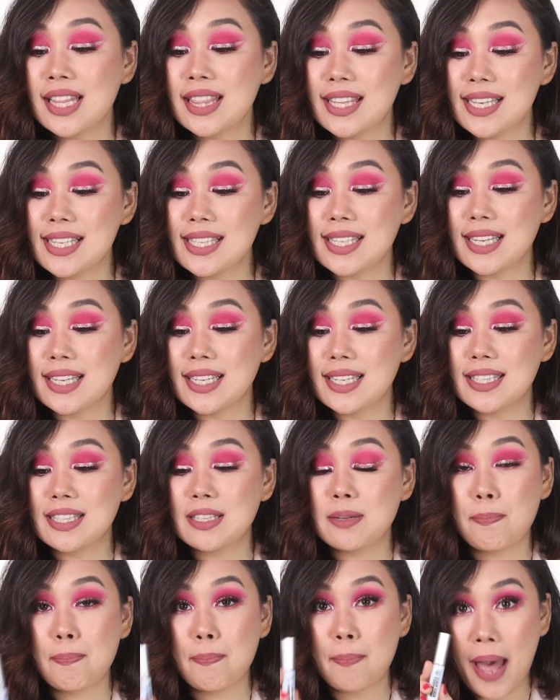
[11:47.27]
This is
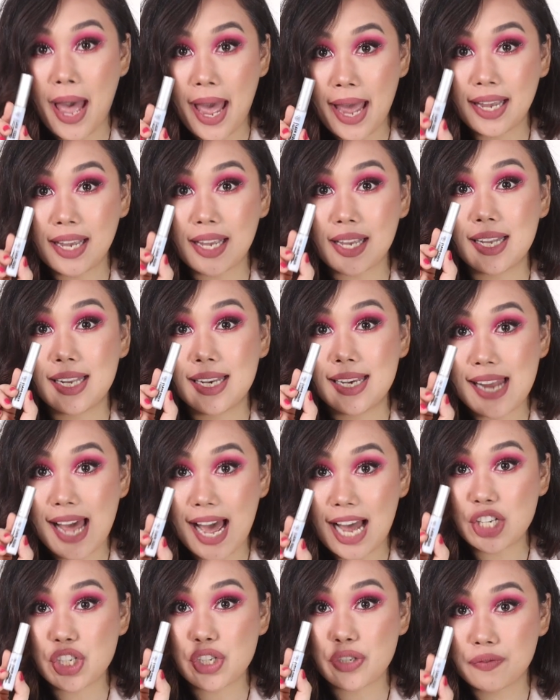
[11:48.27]
the PAC
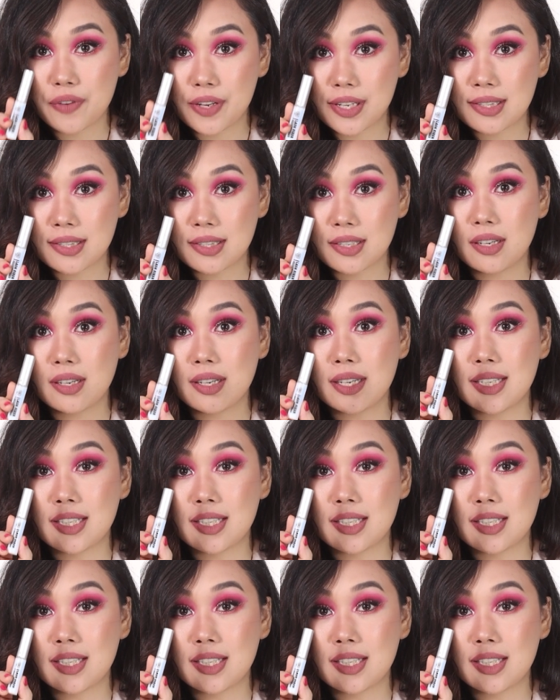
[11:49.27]
Lash Fixer.